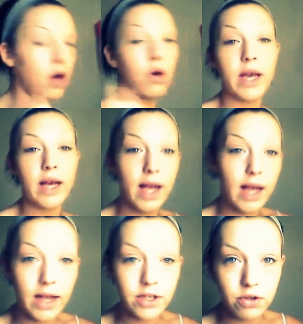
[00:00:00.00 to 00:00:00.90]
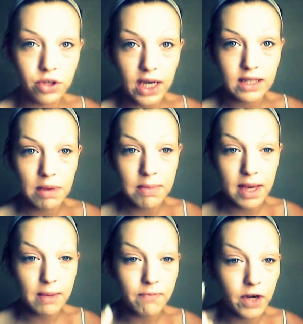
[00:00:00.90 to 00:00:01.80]
oh yeah, I showed you guys in my
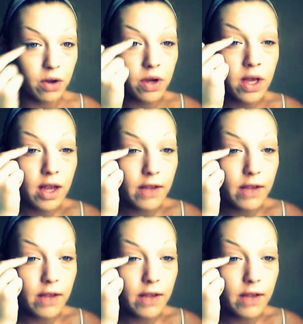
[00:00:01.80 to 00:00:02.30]
makeup video.